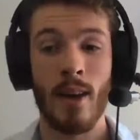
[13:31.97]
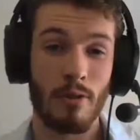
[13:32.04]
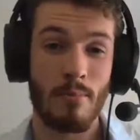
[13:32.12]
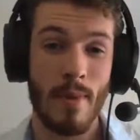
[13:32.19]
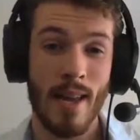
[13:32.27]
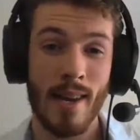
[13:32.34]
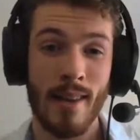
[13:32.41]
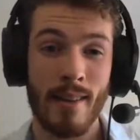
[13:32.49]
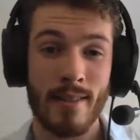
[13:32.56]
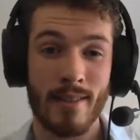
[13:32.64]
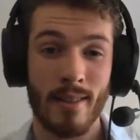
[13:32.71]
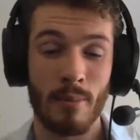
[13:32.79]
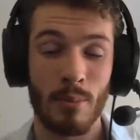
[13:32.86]
through many
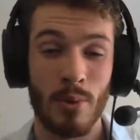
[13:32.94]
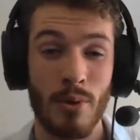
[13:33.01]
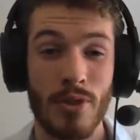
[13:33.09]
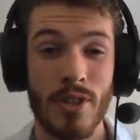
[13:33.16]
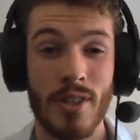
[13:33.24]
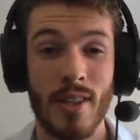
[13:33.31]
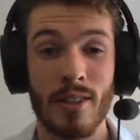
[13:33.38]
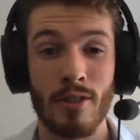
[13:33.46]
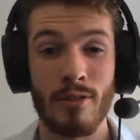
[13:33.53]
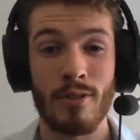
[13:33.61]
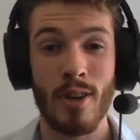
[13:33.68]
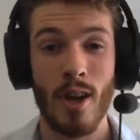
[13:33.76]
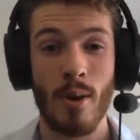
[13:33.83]
examples so that you
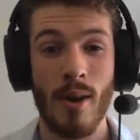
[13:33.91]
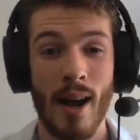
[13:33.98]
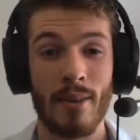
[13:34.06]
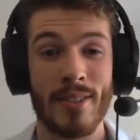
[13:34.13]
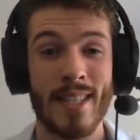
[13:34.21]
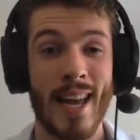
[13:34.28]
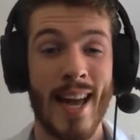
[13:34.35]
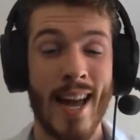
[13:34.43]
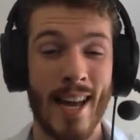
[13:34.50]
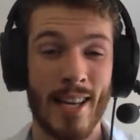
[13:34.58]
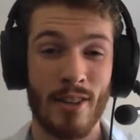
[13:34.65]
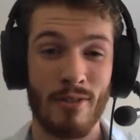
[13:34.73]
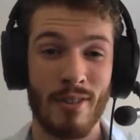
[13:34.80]
know how to
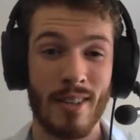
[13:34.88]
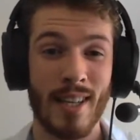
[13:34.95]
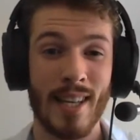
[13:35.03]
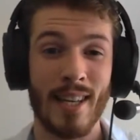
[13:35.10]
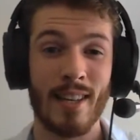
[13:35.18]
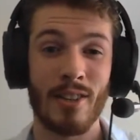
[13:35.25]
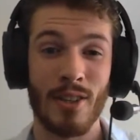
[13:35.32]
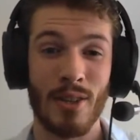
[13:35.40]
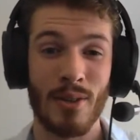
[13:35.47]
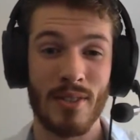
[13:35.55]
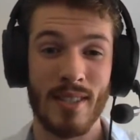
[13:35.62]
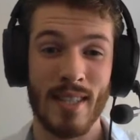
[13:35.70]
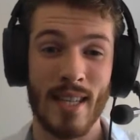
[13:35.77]
accurately
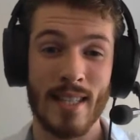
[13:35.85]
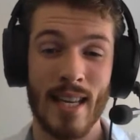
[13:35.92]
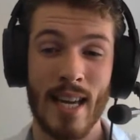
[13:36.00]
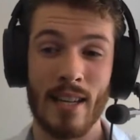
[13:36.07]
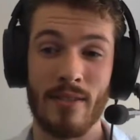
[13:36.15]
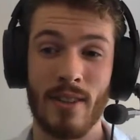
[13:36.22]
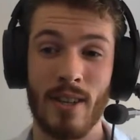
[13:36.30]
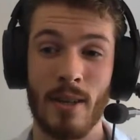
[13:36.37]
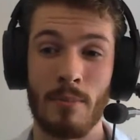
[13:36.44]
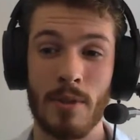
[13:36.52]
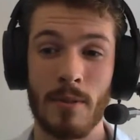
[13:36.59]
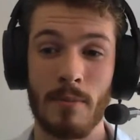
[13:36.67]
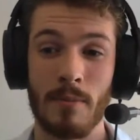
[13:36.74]
use these
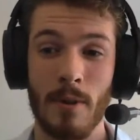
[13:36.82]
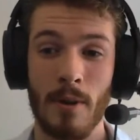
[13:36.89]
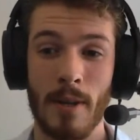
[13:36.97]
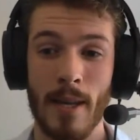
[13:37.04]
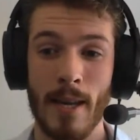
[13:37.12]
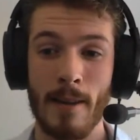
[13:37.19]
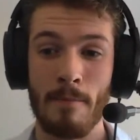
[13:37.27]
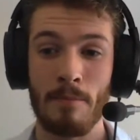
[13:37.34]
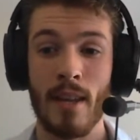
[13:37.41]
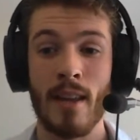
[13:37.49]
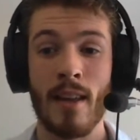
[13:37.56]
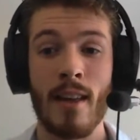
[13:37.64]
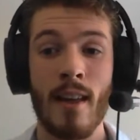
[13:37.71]
adverbs. Okay.
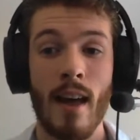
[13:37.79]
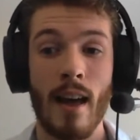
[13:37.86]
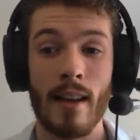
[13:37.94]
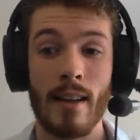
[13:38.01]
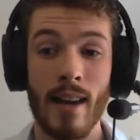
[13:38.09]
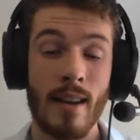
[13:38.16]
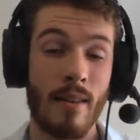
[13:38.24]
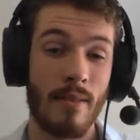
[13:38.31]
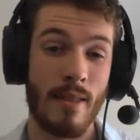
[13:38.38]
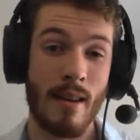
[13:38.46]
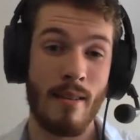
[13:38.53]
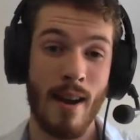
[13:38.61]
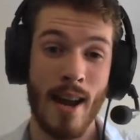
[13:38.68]
Again, if
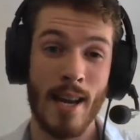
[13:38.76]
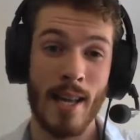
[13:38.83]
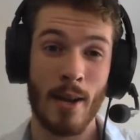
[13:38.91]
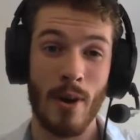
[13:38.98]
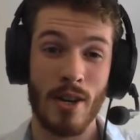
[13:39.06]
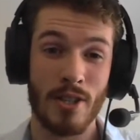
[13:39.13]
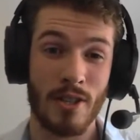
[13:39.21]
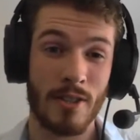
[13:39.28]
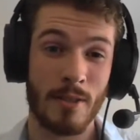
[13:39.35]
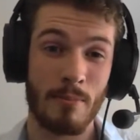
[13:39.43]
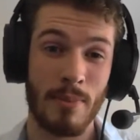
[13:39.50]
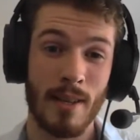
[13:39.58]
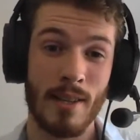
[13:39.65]
there are any
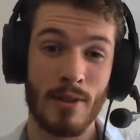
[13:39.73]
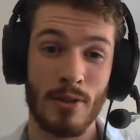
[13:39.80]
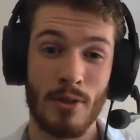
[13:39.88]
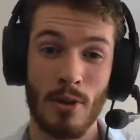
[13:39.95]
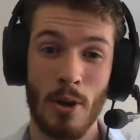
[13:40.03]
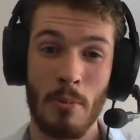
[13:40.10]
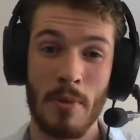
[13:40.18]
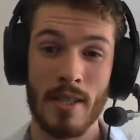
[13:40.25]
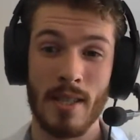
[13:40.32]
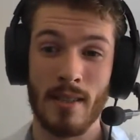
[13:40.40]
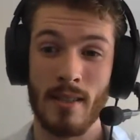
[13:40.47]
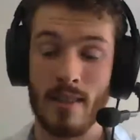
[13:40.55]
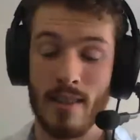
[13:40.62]
questions, please do comment
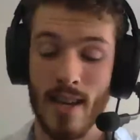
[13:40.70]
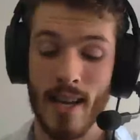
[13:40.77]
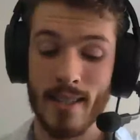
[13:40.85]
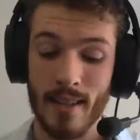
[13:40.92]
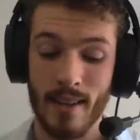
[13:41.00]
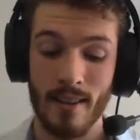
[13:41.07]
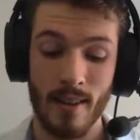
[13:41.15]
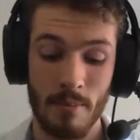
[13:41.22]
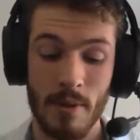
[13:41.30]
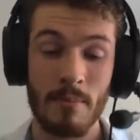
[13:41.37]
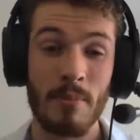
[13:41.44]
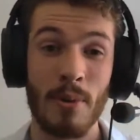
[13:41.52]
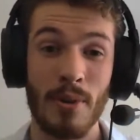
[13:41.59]
in the chat and I'll be
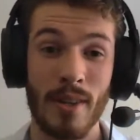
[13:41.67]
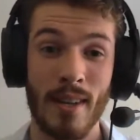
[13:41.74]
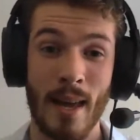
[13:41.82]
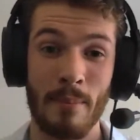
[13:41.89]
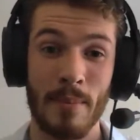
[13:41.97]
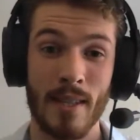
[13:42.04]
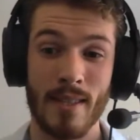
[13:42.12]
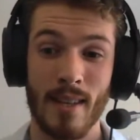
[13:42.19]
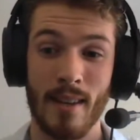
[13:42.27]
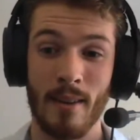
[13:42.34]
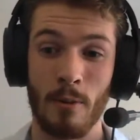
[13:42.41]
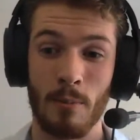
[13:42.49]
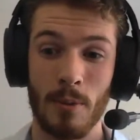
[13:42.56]
more than happy to
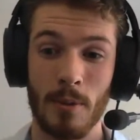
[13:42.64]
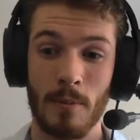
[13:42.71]
help.